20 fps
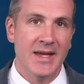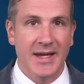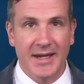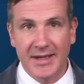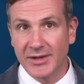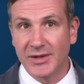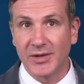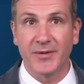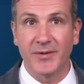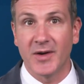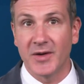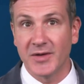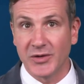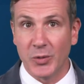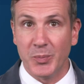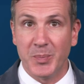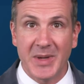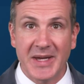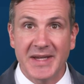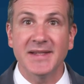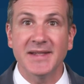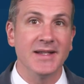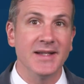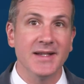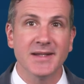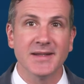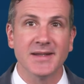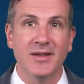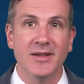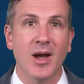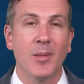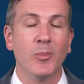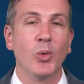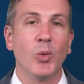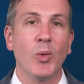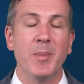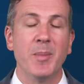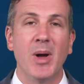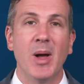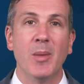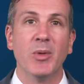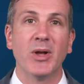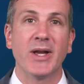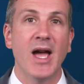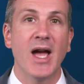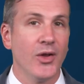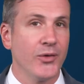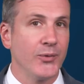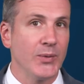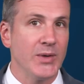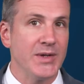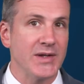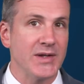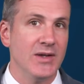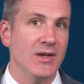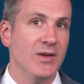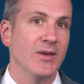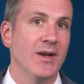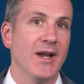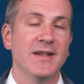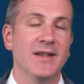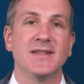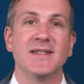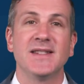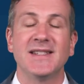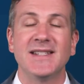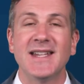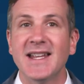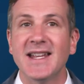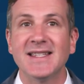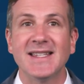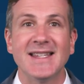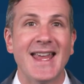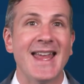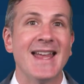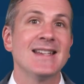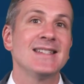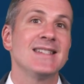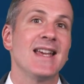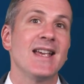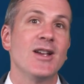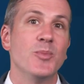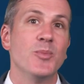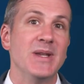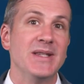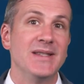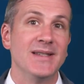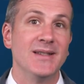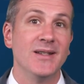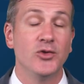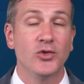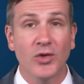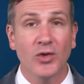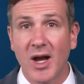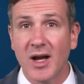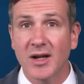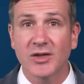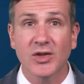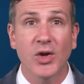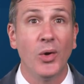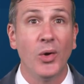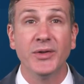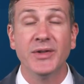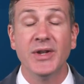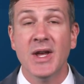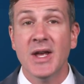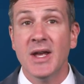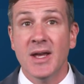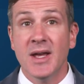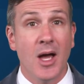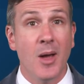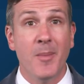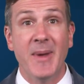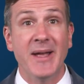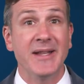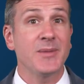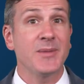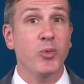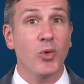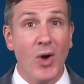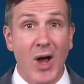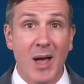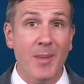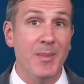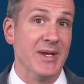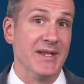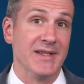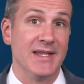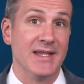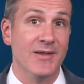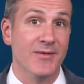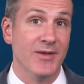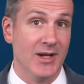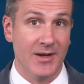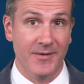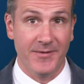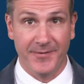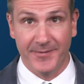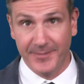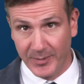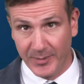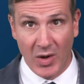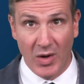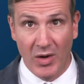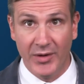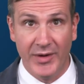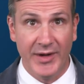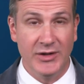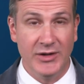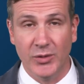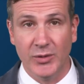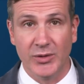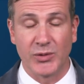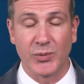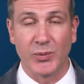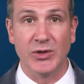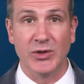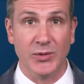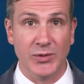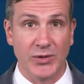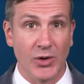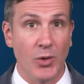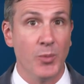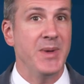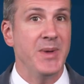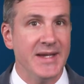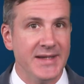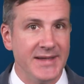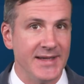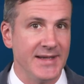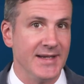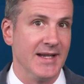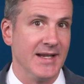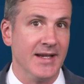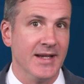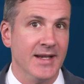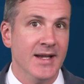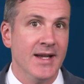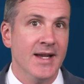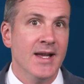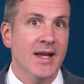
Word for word: Insofar as obesity is the number one public health risk in the United States, anti obesity drugs hold immense promise, even if all they do is reduce obesity.